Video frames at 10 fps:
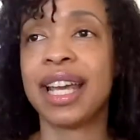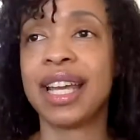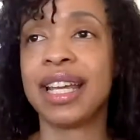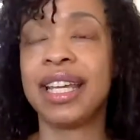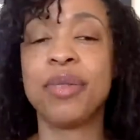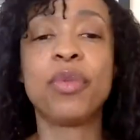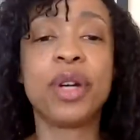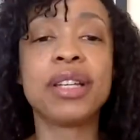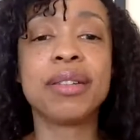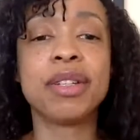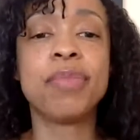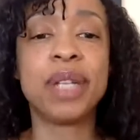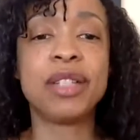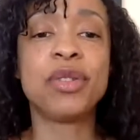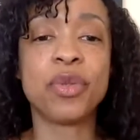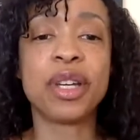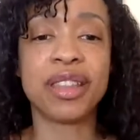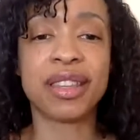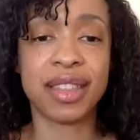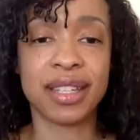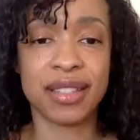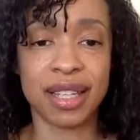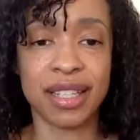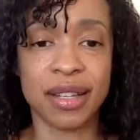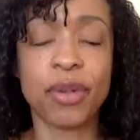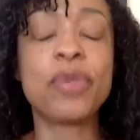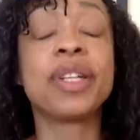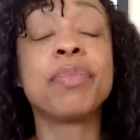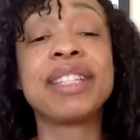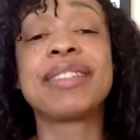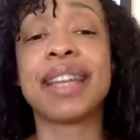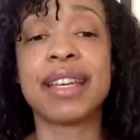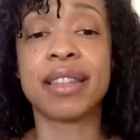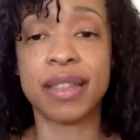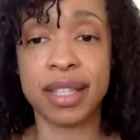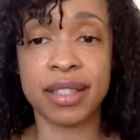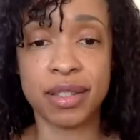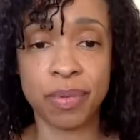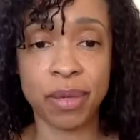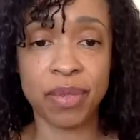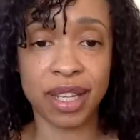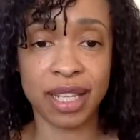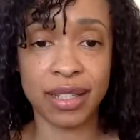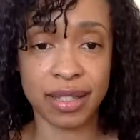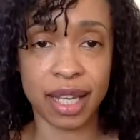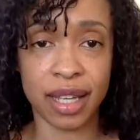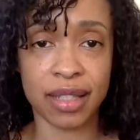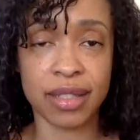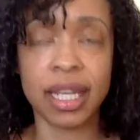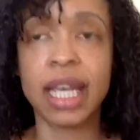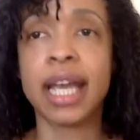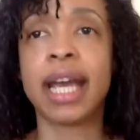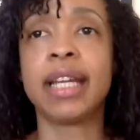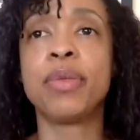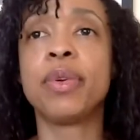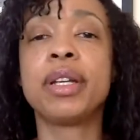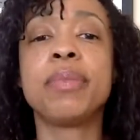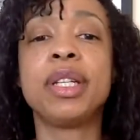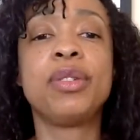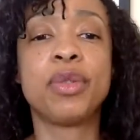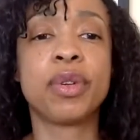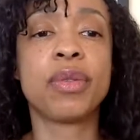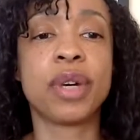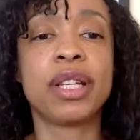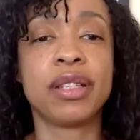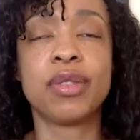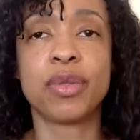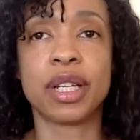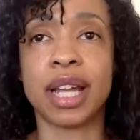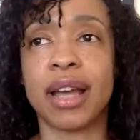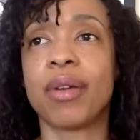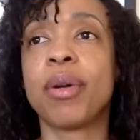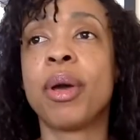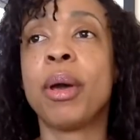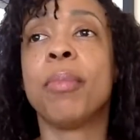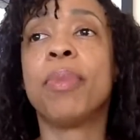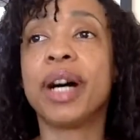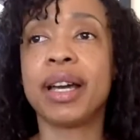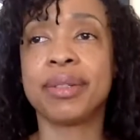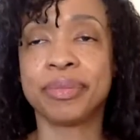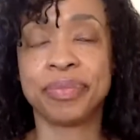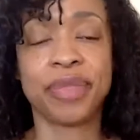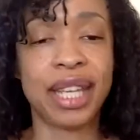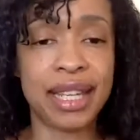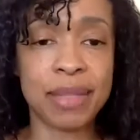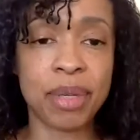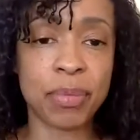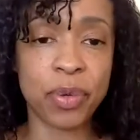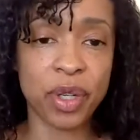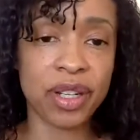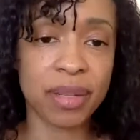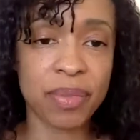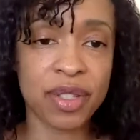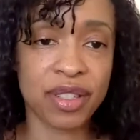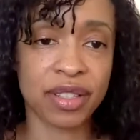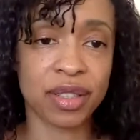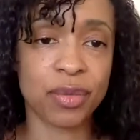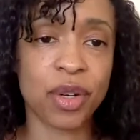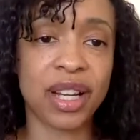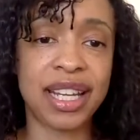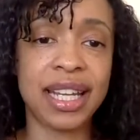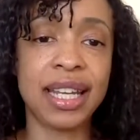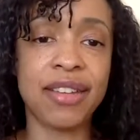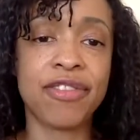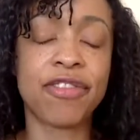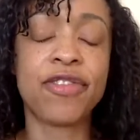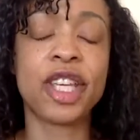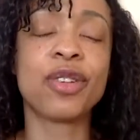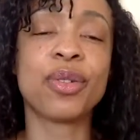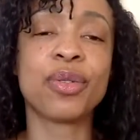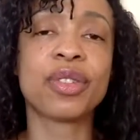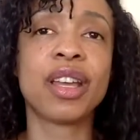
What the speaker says: he wouldn't be doing the things that he wouldn't be saying the things to people that he says, and he wouldn't be doing what he's doing now. But he's been put in a position where he feels